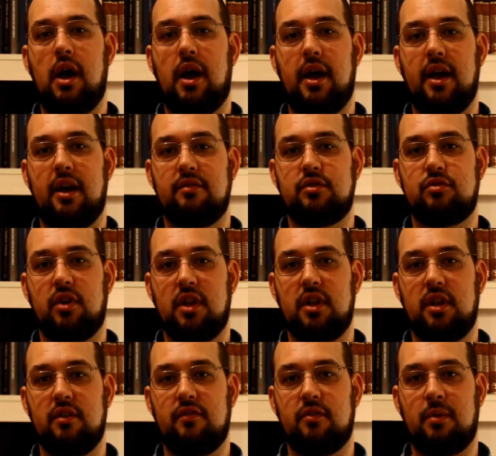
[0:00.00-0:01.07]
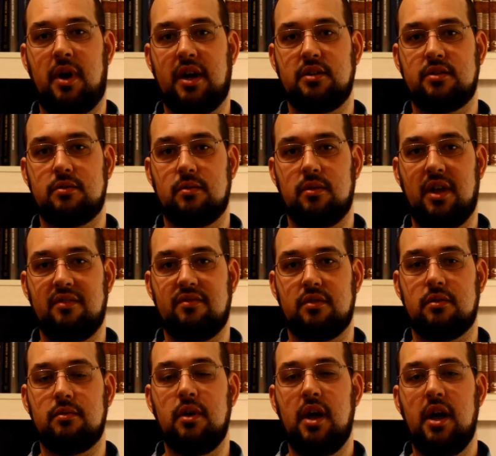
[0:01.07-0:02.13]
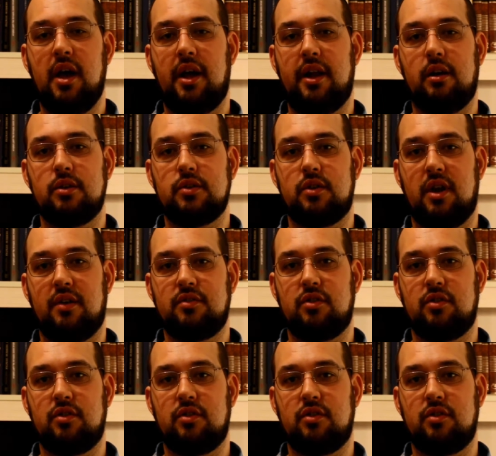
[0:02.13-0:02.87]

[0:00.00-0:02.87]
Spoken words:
I have training from high school level, and I also have